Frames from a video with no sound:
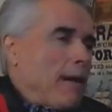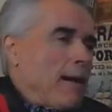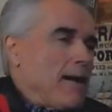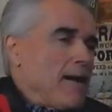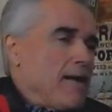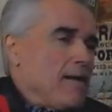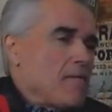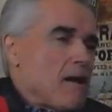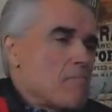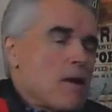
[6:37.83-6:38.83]
I
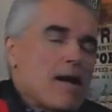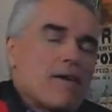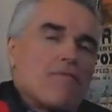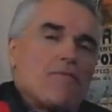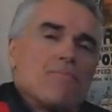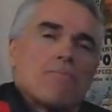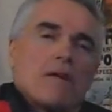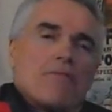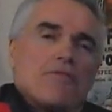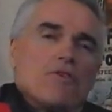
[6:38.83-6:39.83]
I bought a,
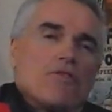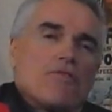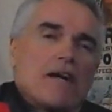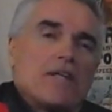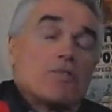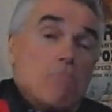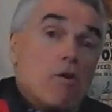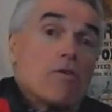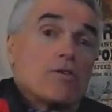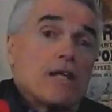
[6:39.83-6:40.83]
a full face
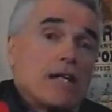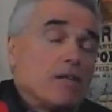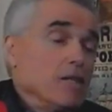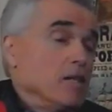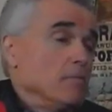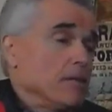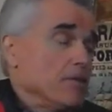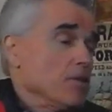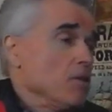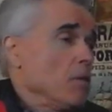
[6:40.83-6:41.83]
motorcycle helmet
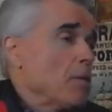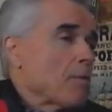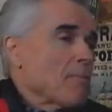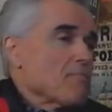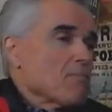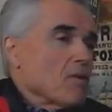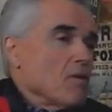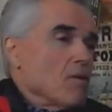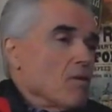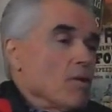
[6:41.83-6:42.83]
too,
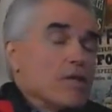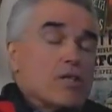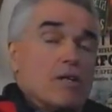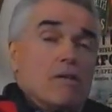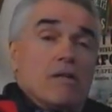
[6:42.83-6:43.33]
which.